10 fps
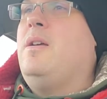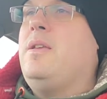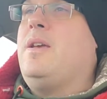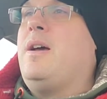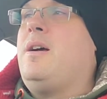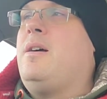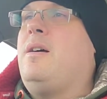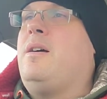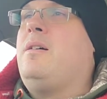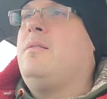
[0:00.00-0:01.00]
yeah,
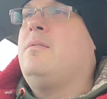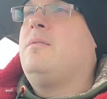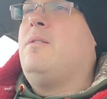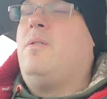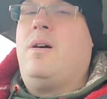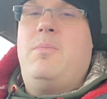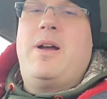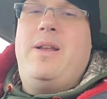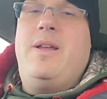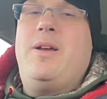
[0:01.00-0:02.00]
uh, well, on
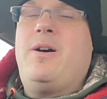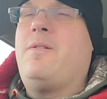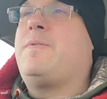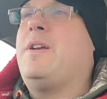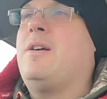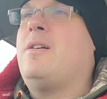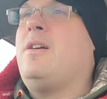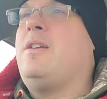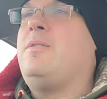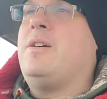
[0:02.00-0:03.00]
my day off there,
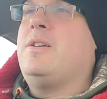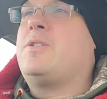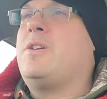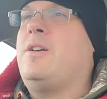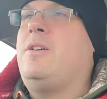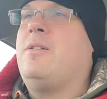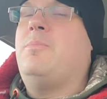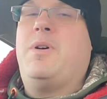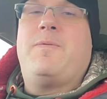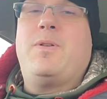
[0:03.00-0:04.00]
I, I saw your
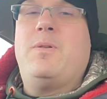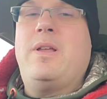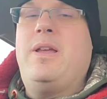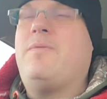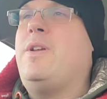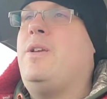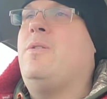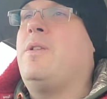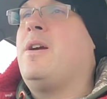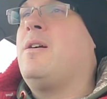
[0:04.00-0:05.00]
Buffalo Lake
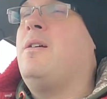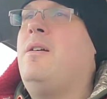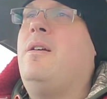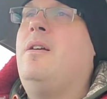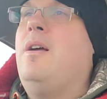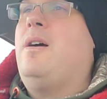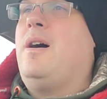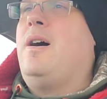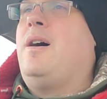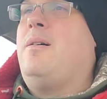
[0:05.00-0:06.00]
video there.
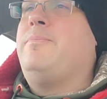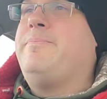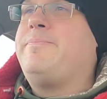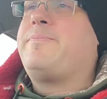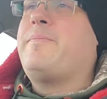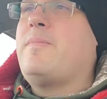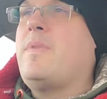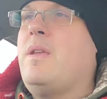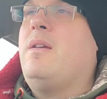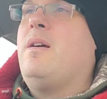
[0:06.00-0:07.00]

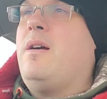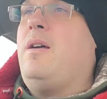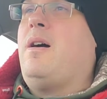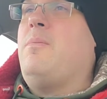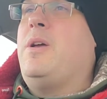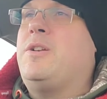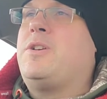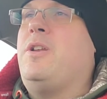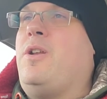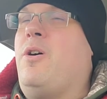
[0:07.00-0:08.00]
Um, I, I,
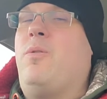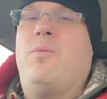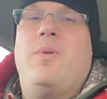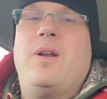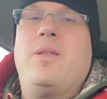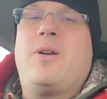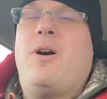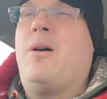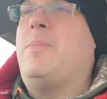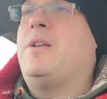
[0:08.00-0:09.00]
mentioned a note in one of the
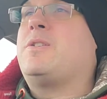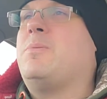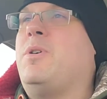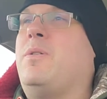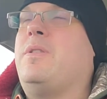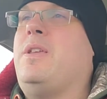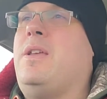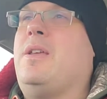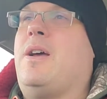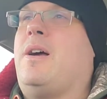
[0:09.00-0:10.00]
comments about
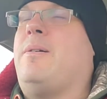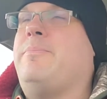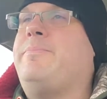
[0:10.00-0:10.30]
the uh,